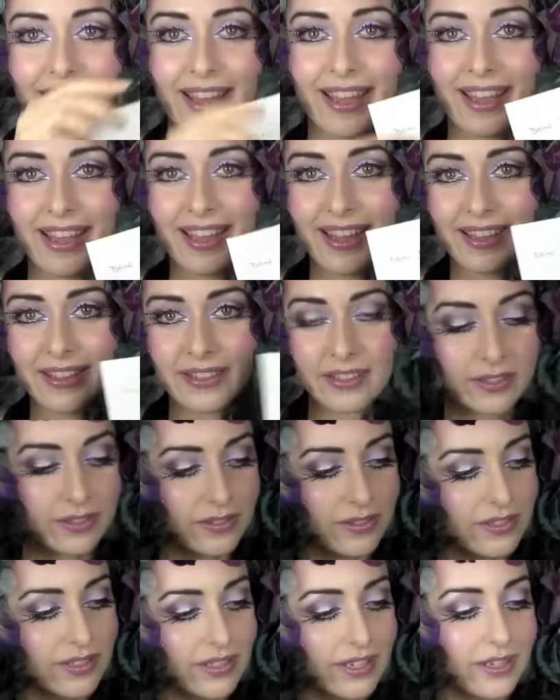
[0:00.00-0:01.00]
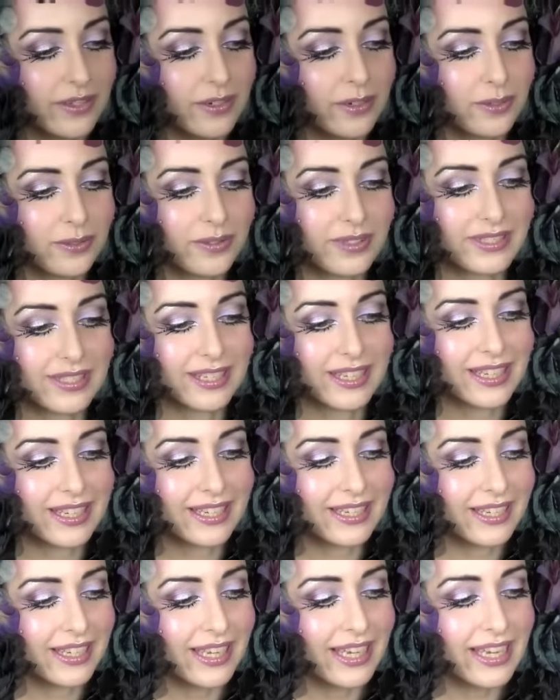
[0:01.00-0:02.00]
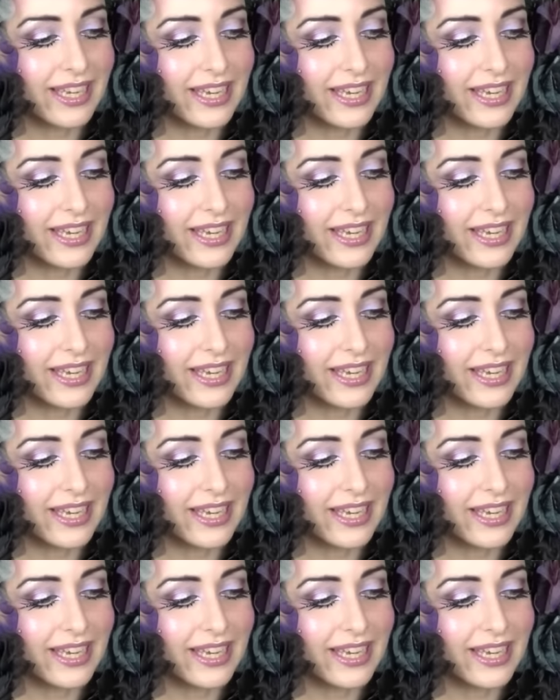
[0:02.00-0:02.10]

and um, there's a note saying,